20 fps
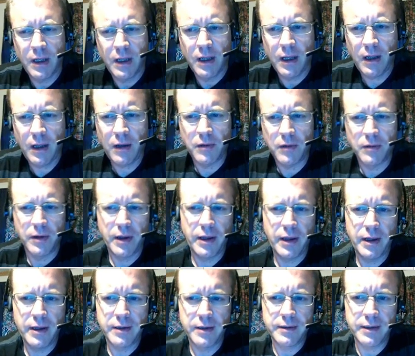Hello,
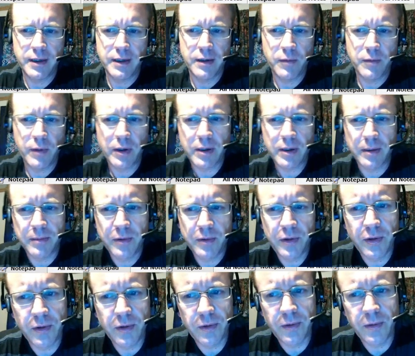and welcome
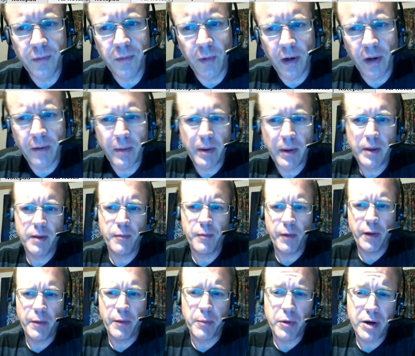to one of
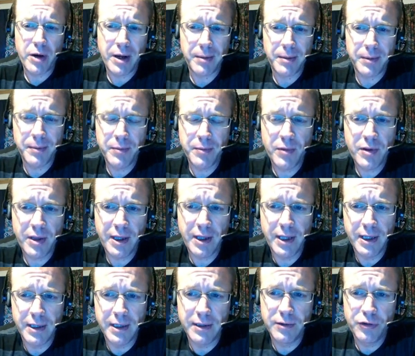the problems
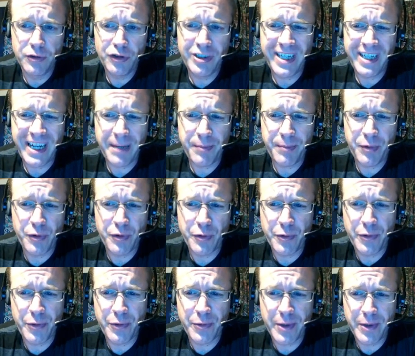in Chapter
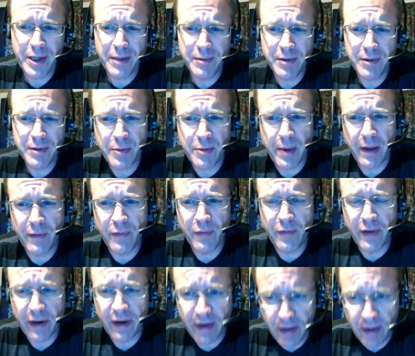3, which is about
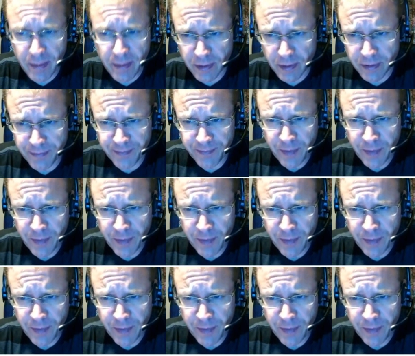variables.